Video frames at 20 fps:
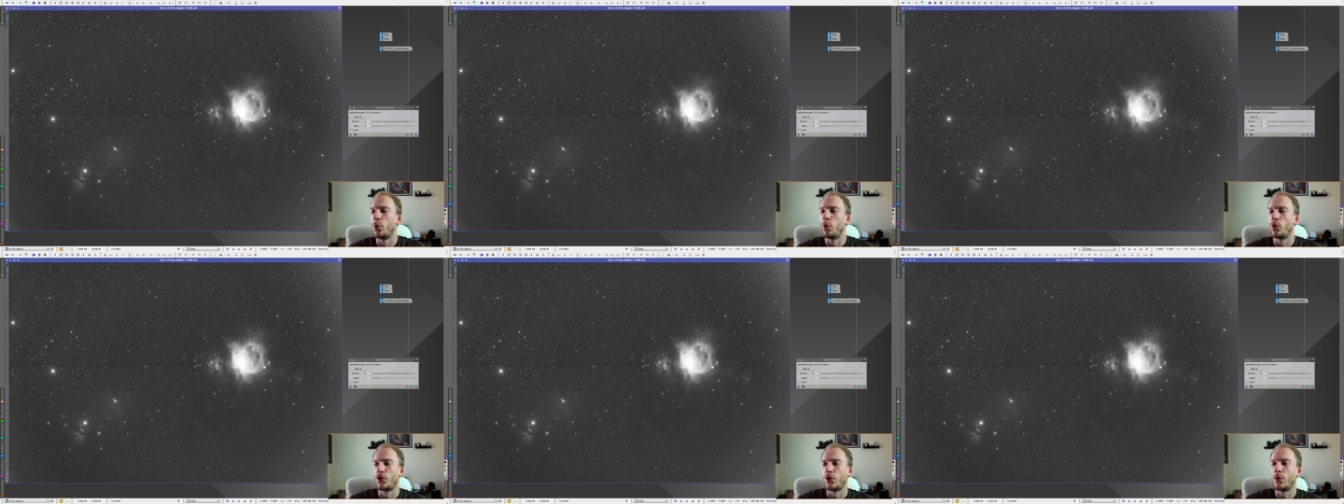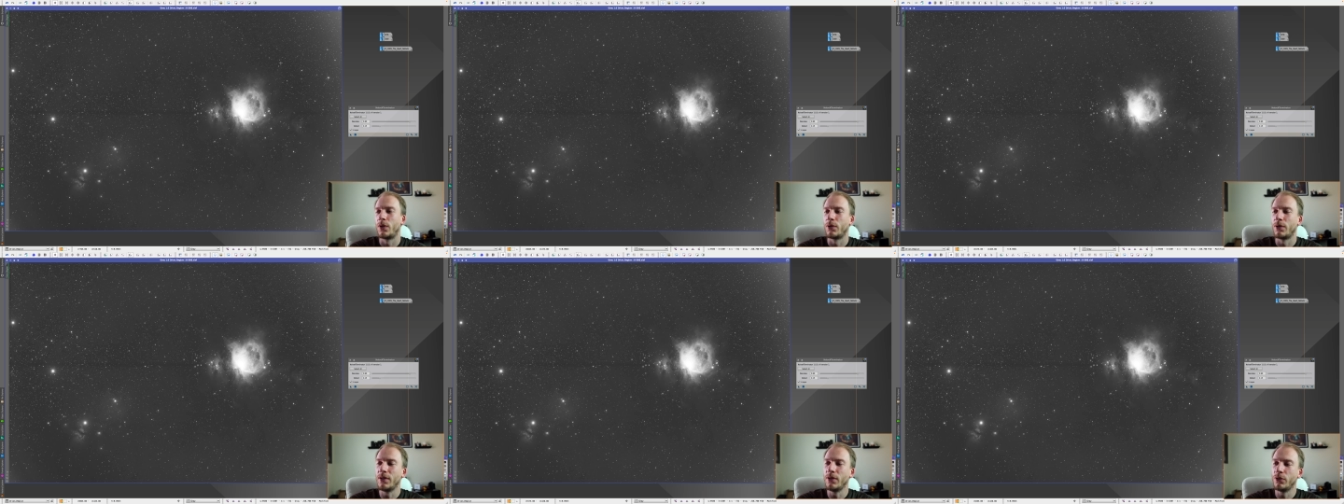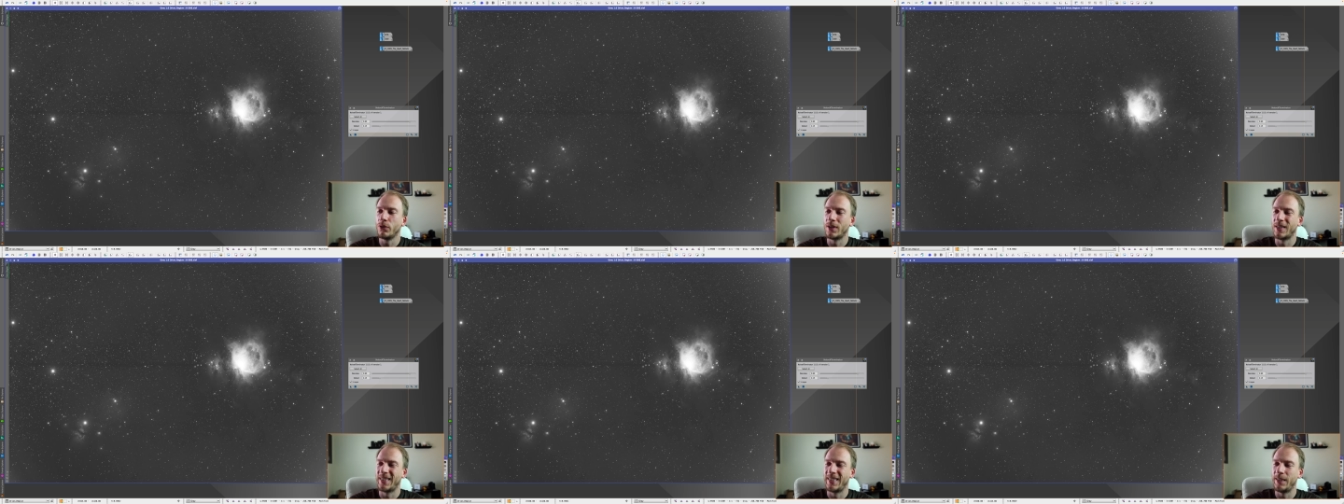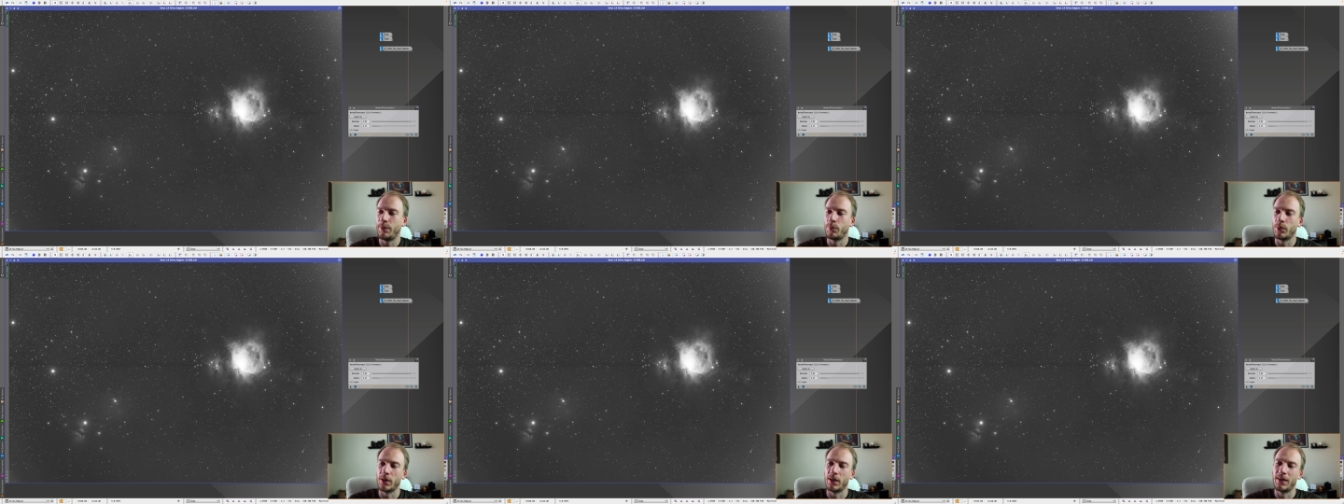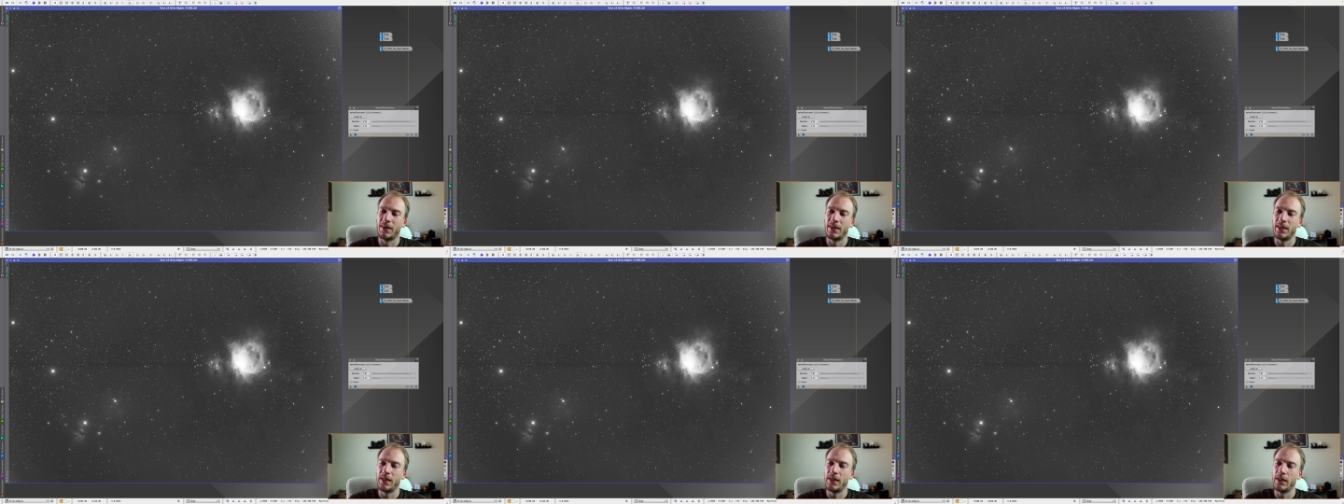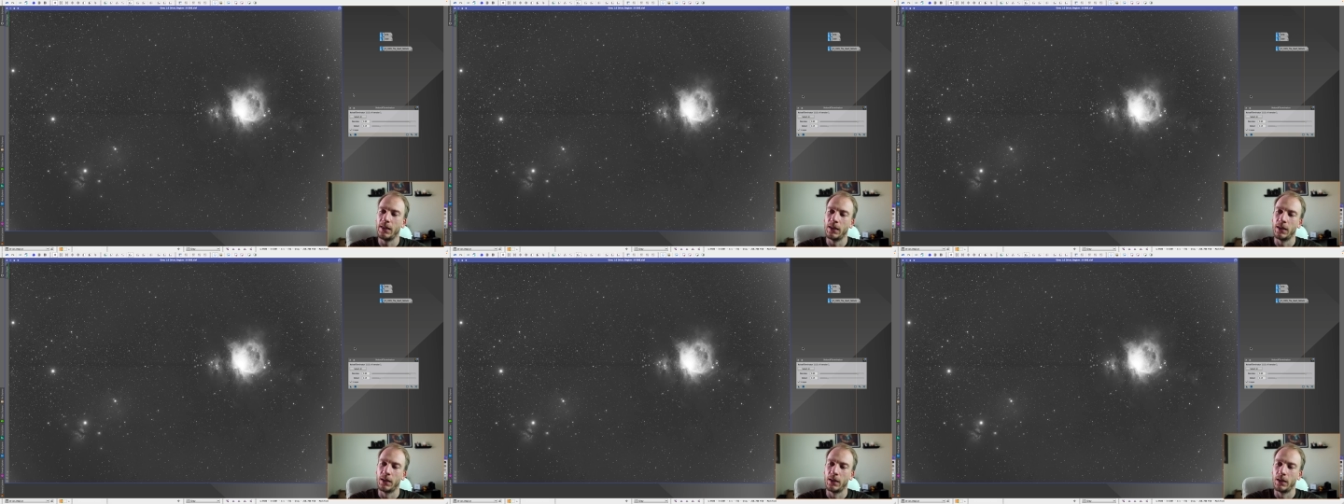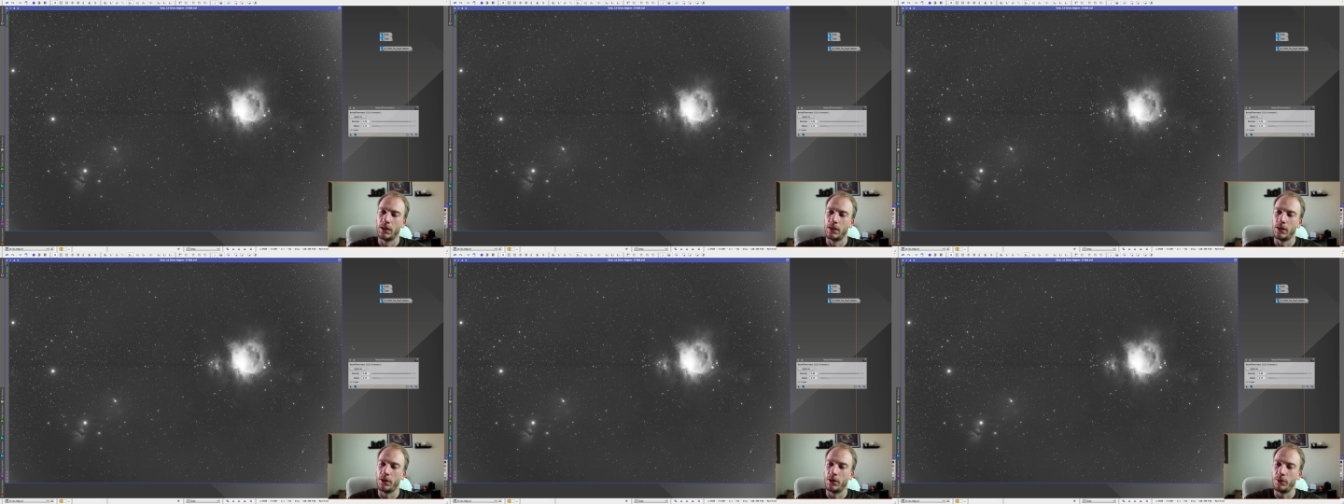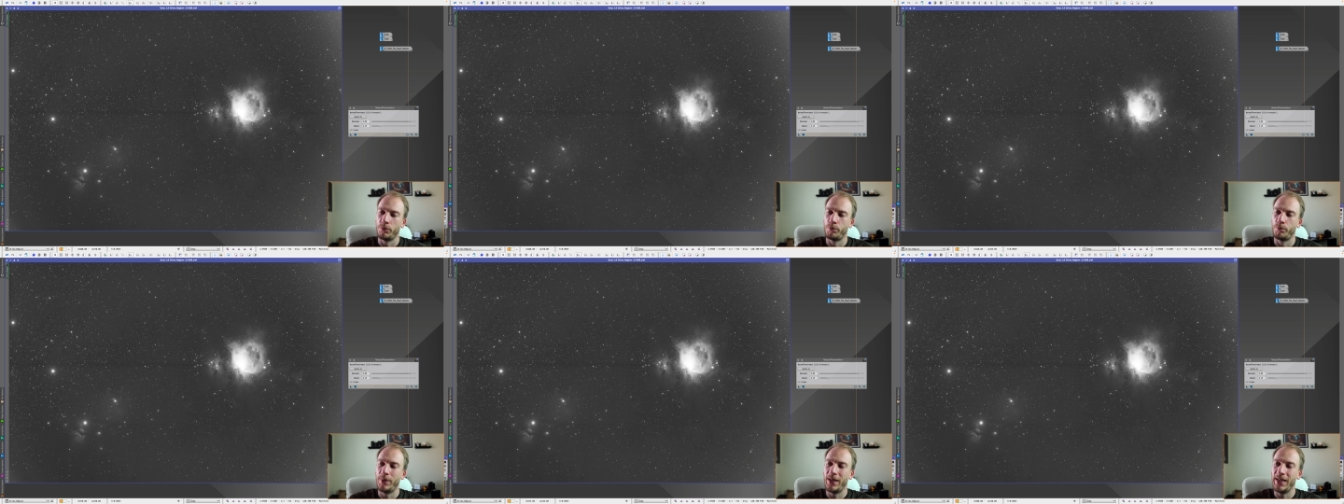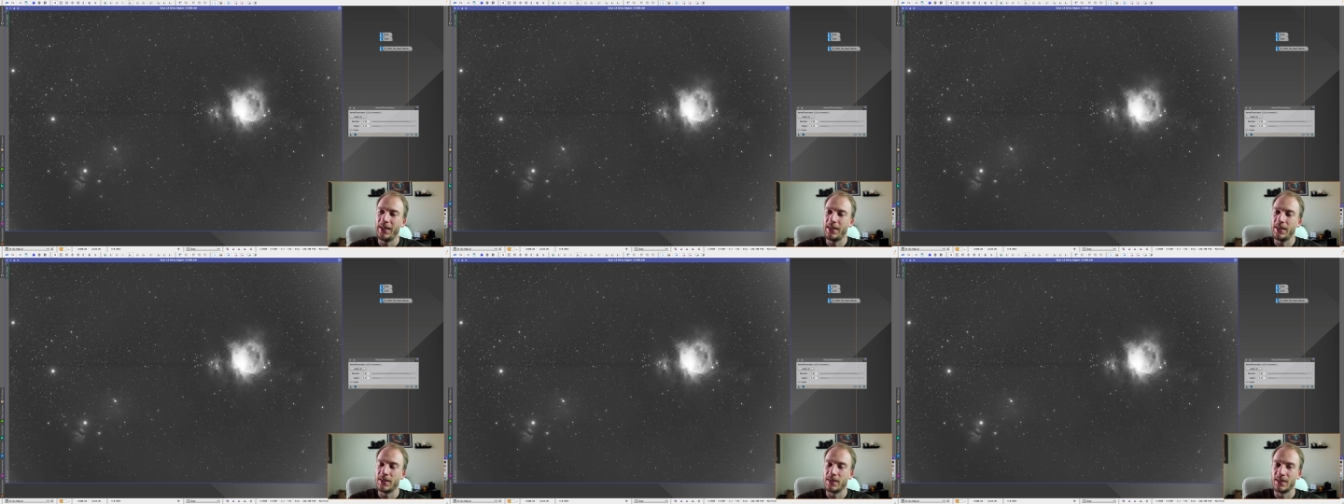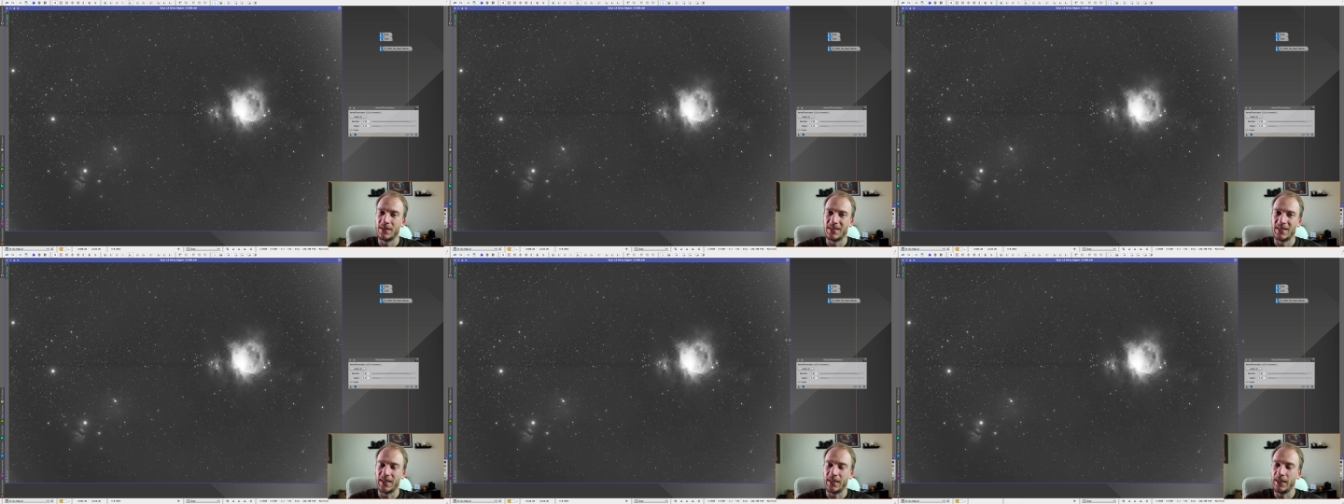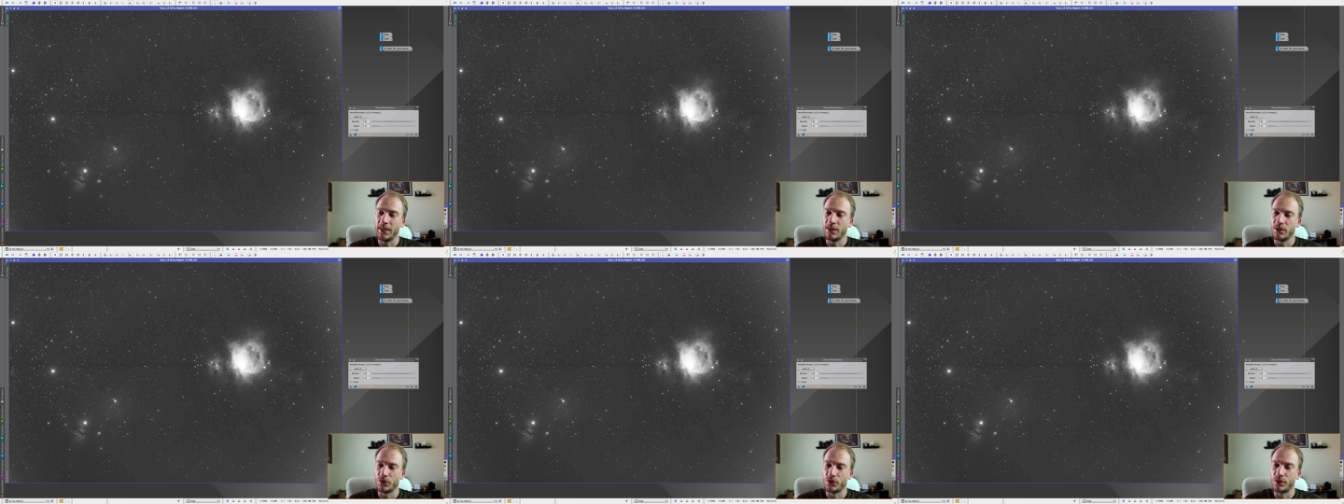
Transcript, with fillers: So we're going to keep the uh, base settings,